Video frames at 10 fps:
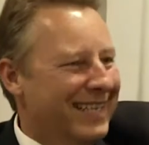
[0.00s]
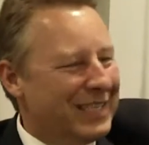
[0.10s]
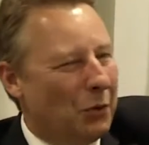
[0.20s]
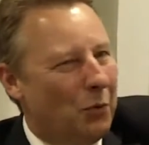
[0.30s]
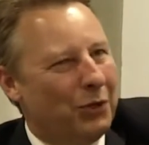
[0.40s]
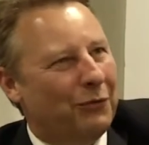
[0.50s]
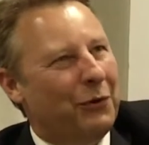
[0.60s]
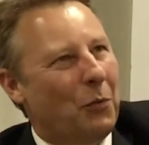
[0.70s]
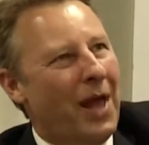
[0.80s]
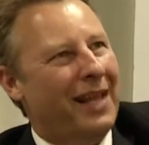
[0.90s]
so
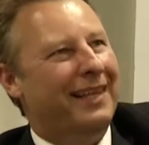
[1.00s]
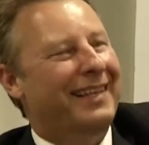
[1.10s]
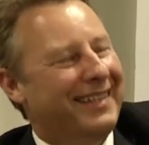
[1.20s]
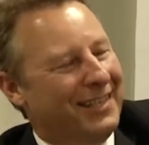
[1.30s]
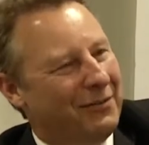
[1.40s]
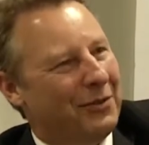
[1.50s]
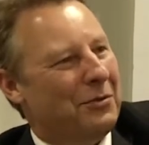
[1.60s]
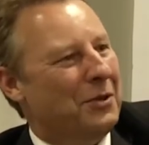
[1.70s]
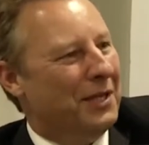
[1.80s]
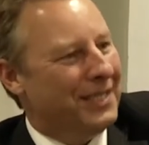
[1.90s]
wonderfully well for the
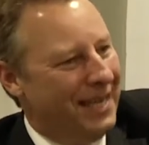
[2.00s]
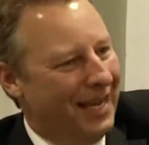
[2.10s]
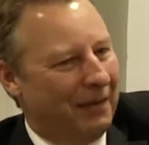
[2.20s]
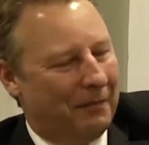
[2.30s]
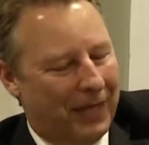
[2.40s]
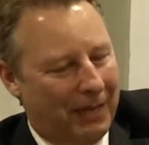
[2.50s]
third time.